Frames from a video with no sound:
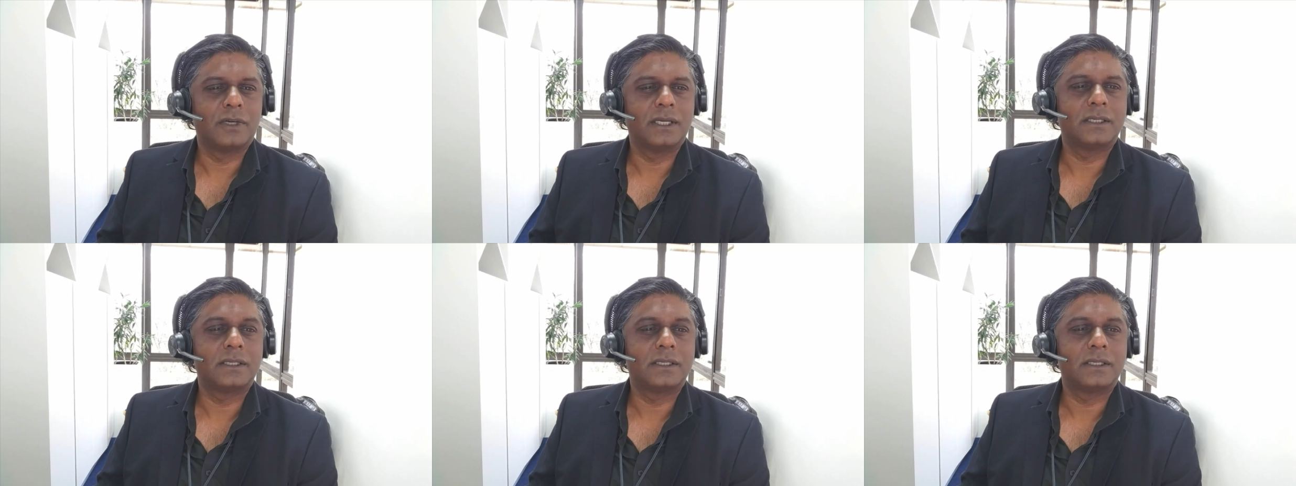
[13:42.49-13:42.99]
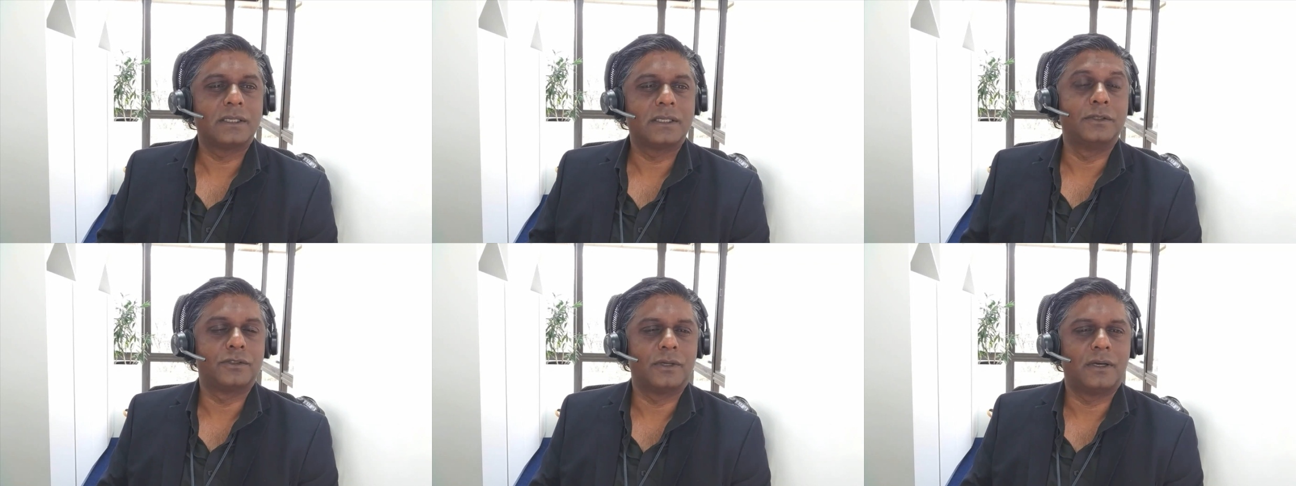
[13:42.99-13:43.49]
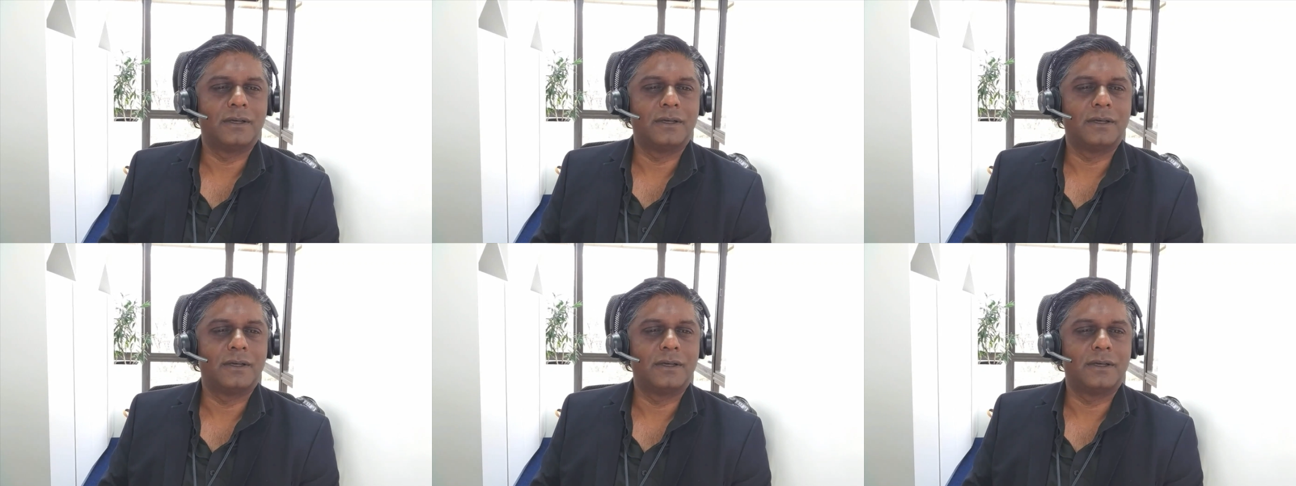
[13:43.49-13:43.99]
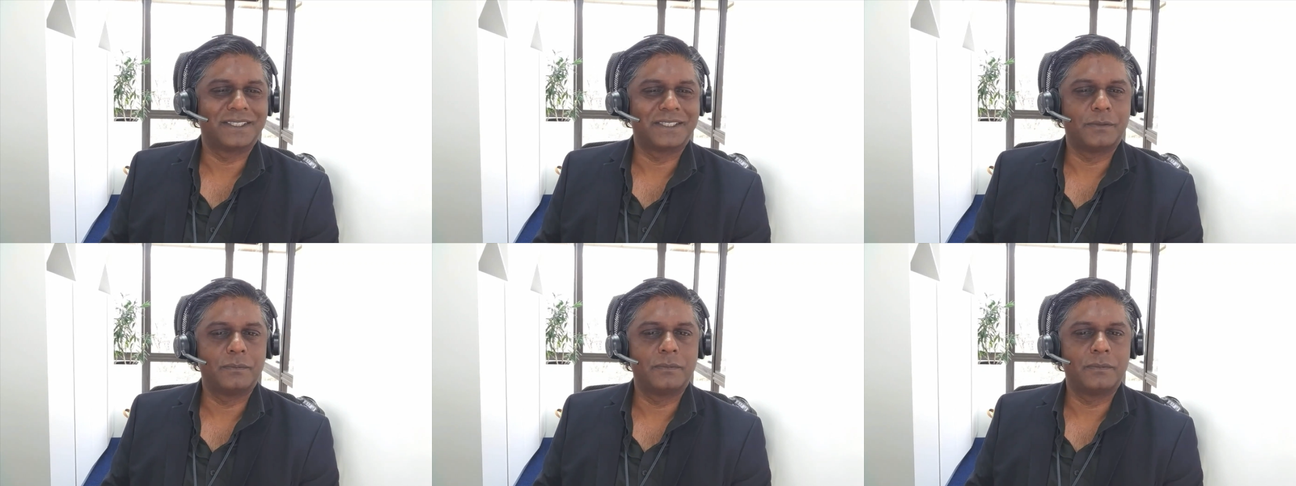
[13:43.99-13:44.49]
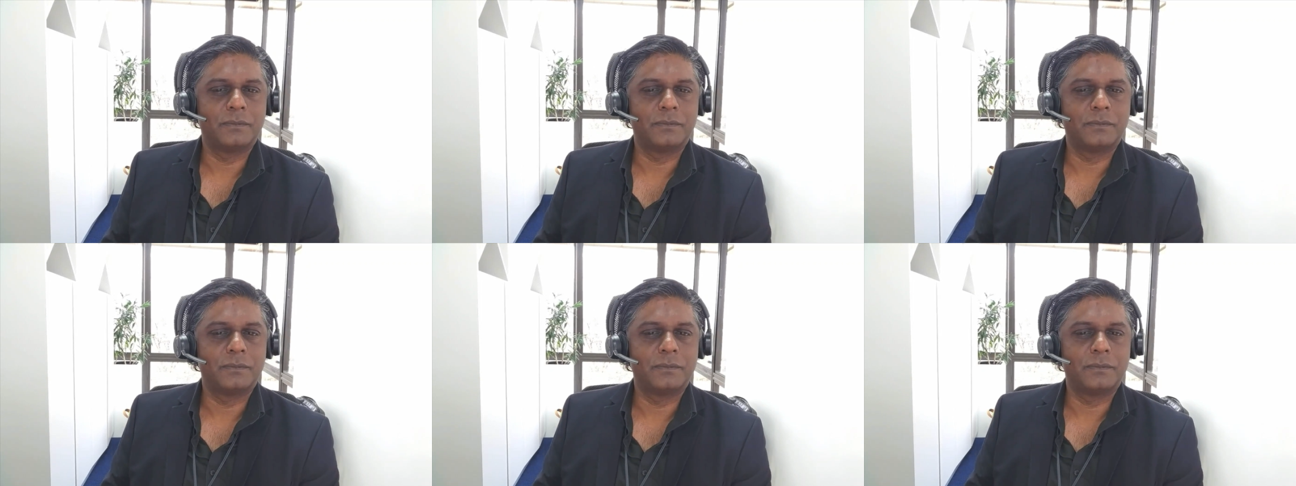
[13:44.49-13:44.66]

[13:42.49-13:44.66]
right, coming into our ecosystem.